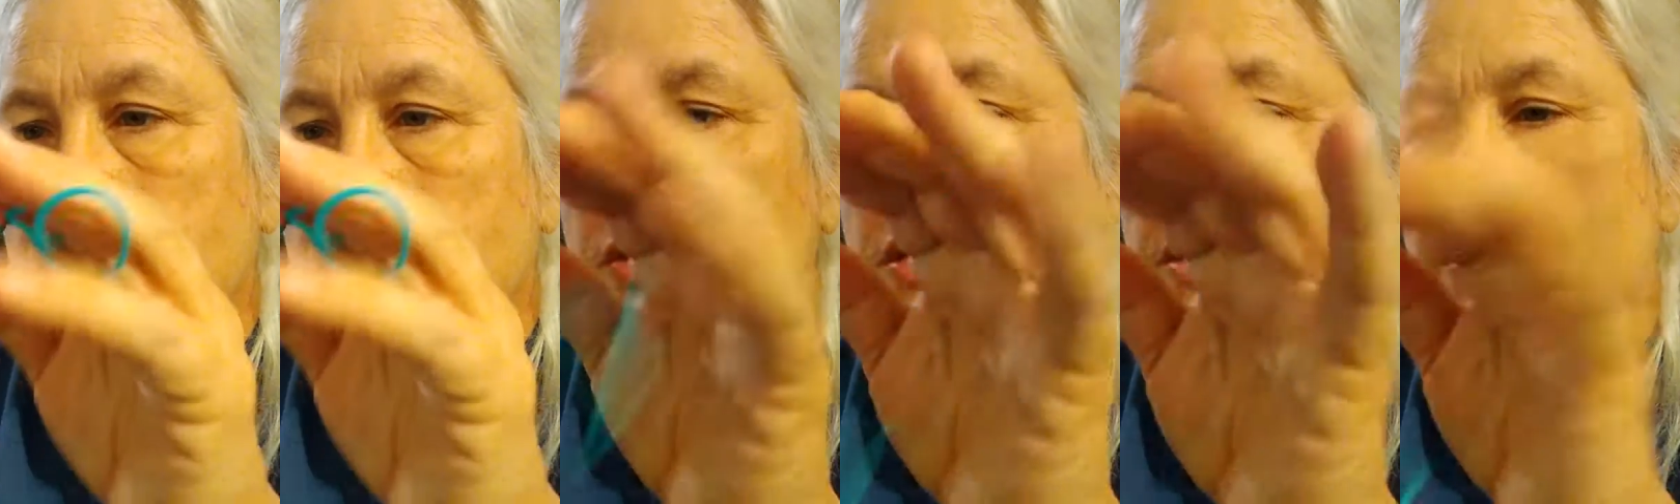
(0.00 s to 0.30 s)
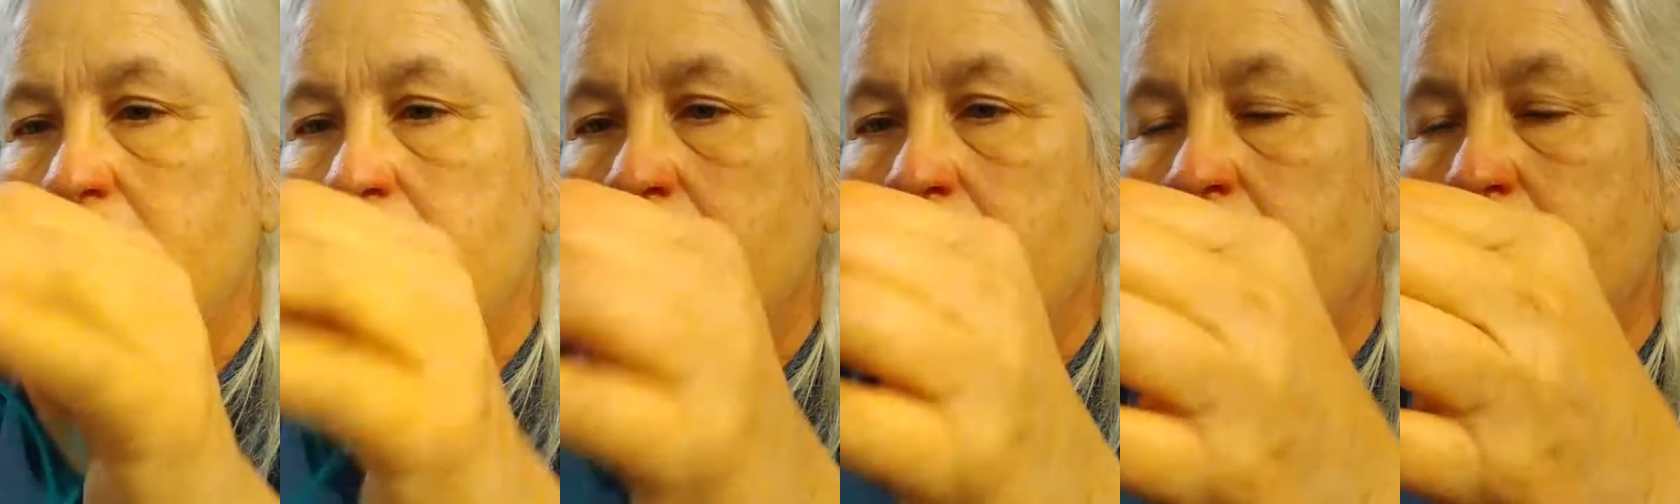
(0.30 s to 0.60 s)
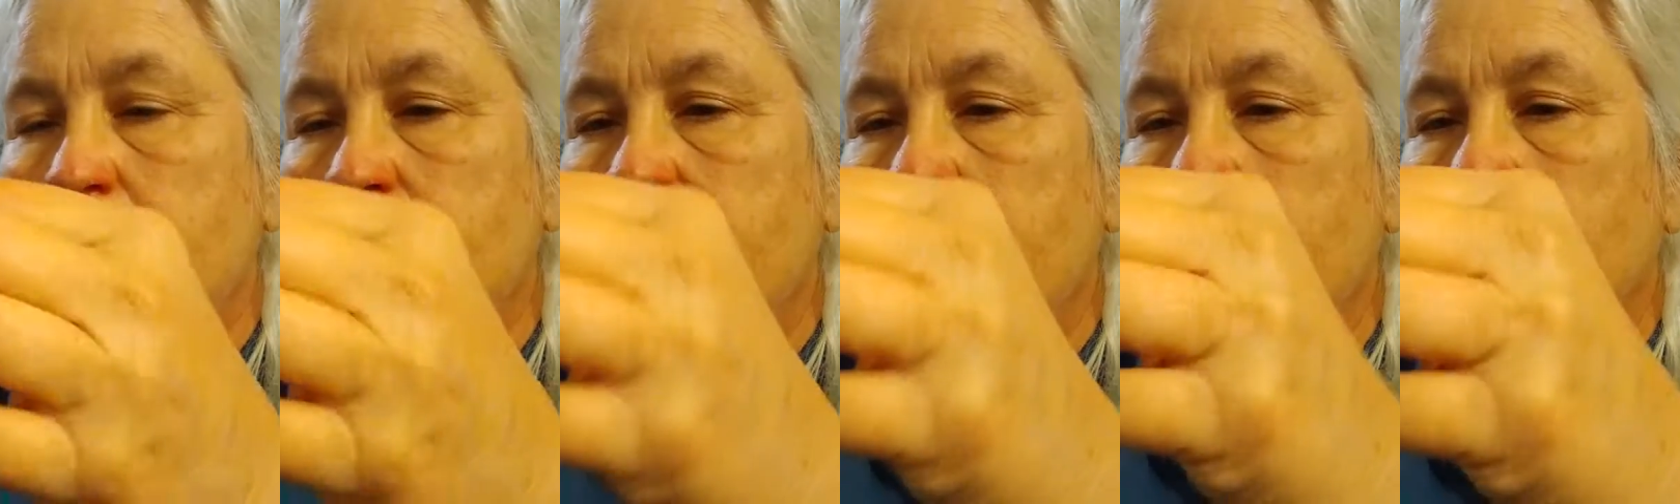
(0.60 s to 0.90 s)
So this is
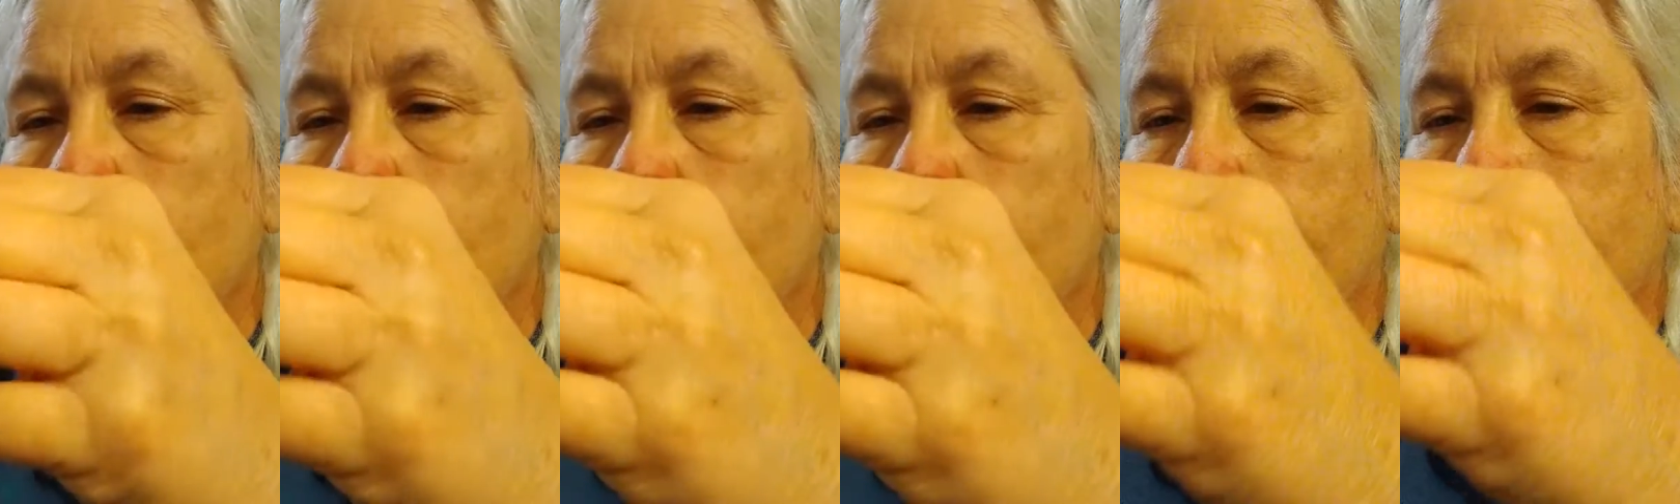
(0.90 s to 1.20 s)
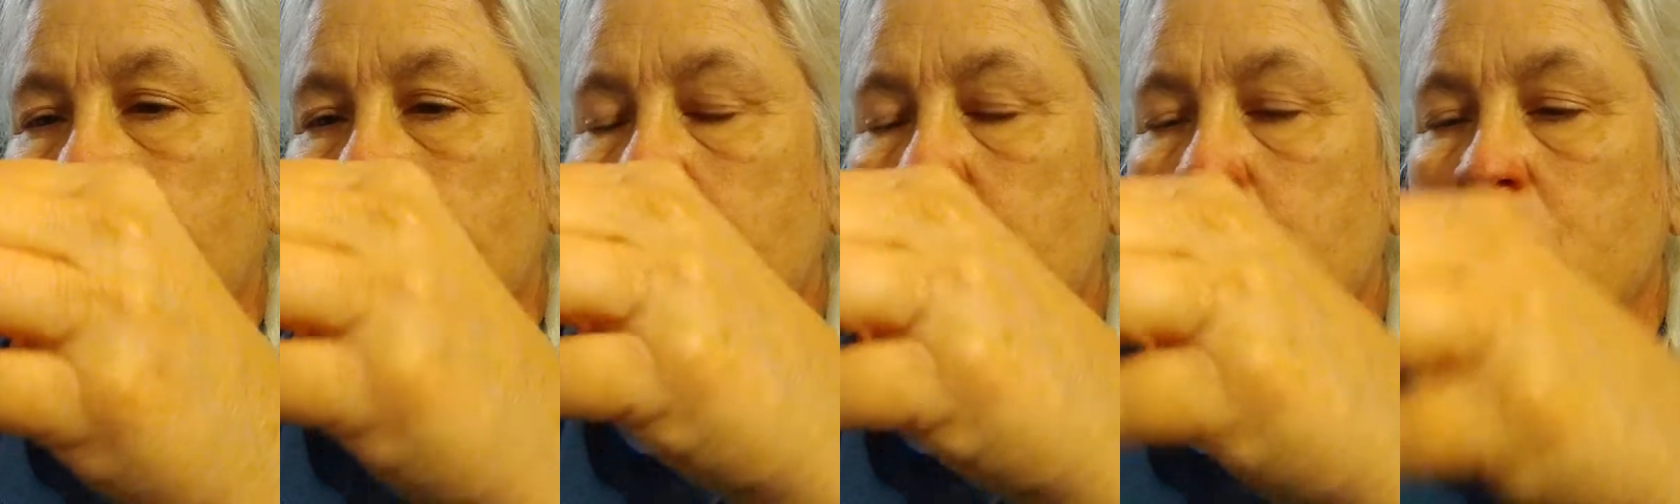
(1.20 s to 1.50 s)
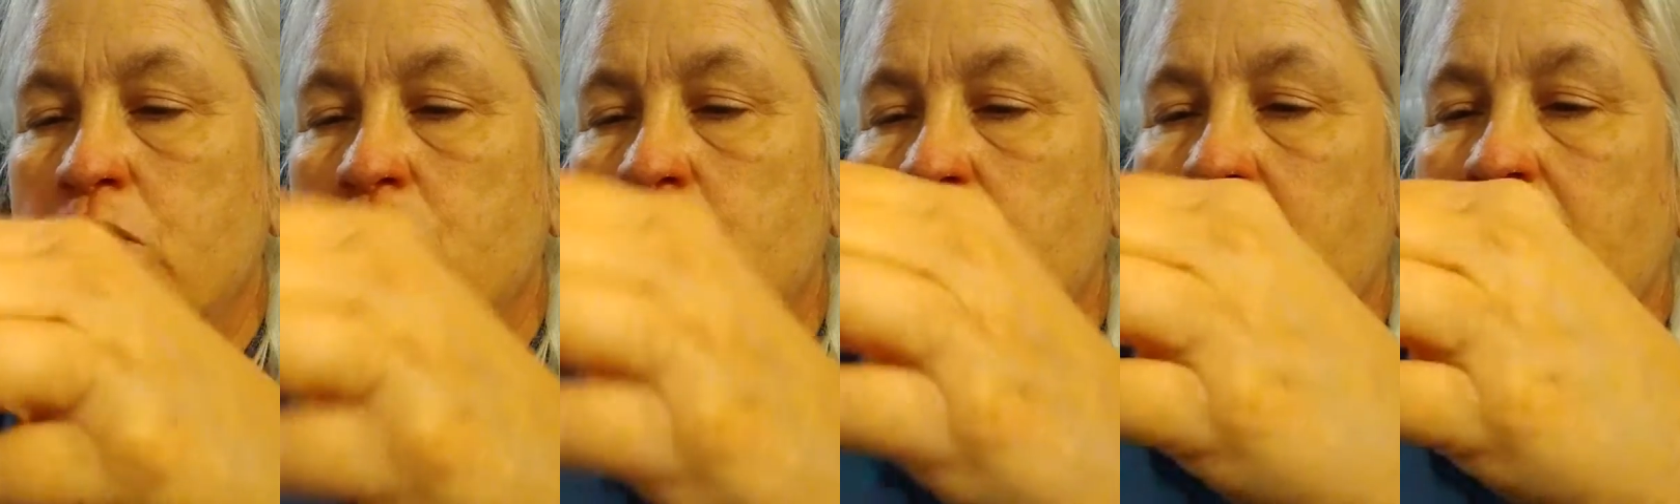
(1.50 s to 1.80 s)
another time when we're going to
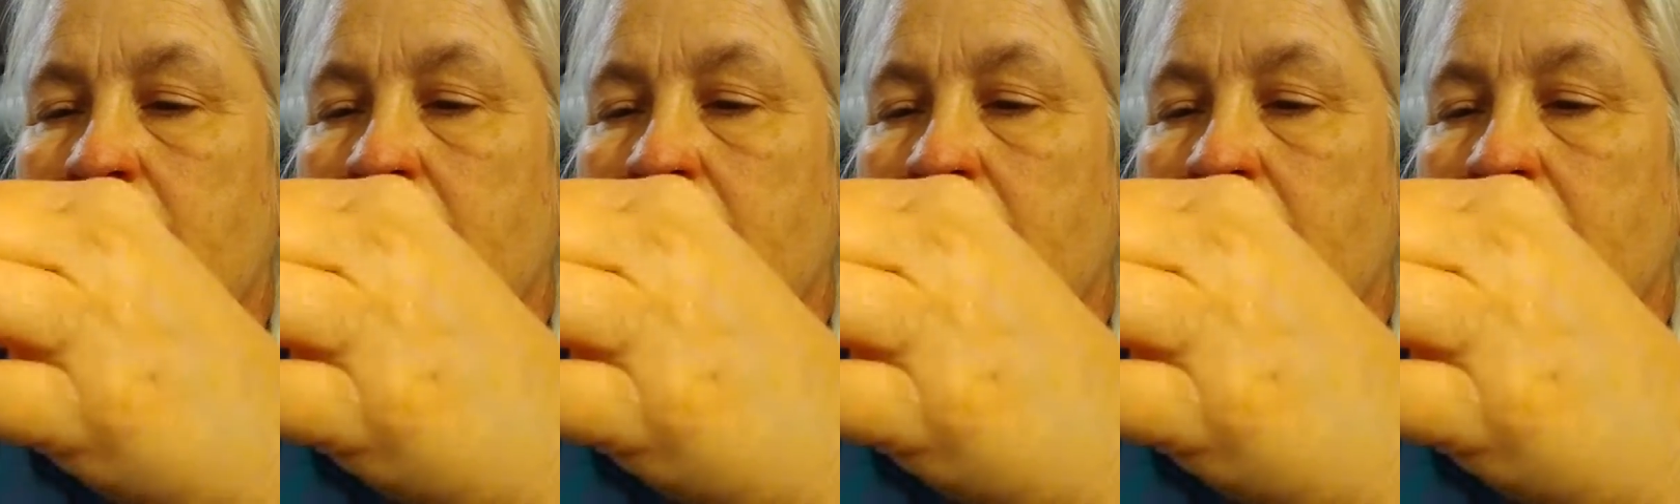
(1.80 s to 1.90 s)
use